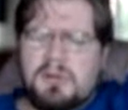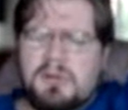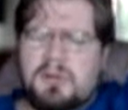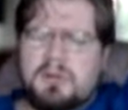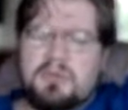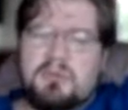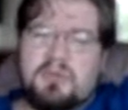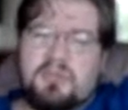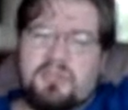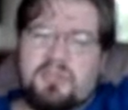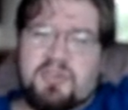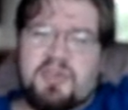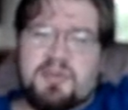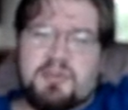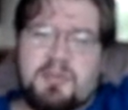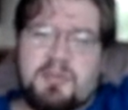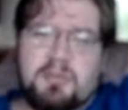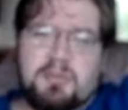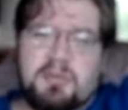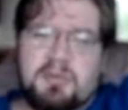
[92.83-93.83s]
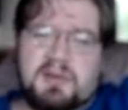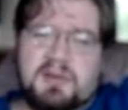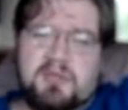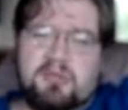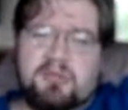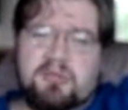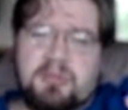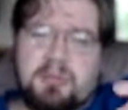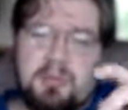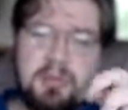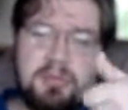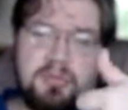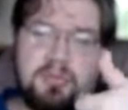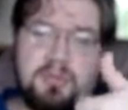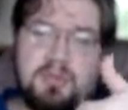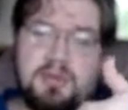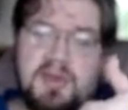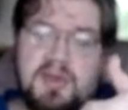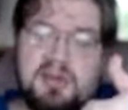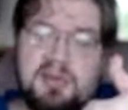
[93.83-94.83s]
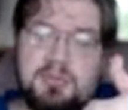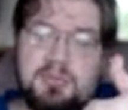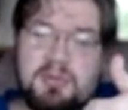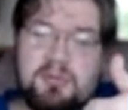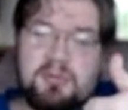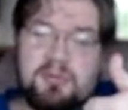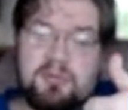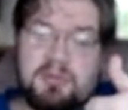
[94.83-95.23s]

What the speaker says: Once again, I'll put links to both antidepressants